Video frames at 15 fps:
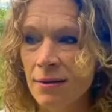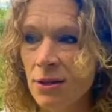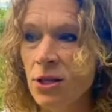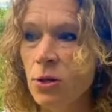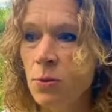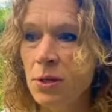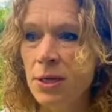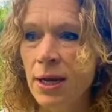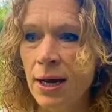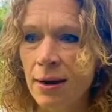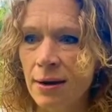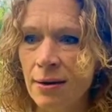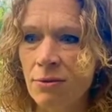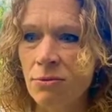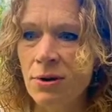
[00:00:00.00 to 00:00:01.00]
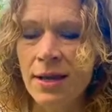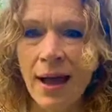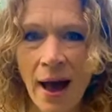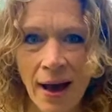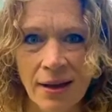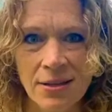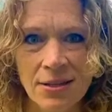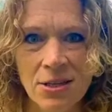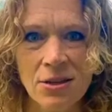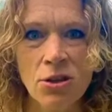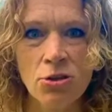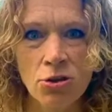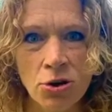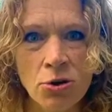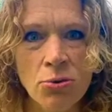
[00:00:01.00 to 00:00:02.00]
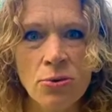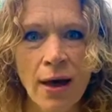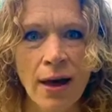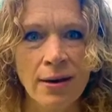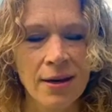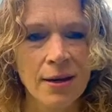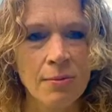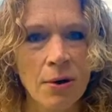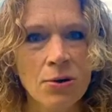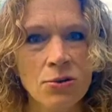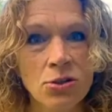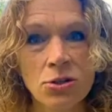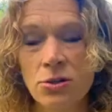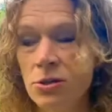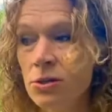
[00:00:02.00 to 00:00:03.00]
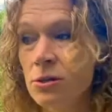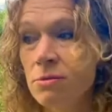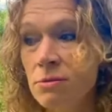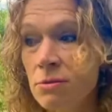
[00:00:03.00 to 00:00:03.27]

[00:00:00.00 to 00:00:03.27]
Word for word: you will react through that emotion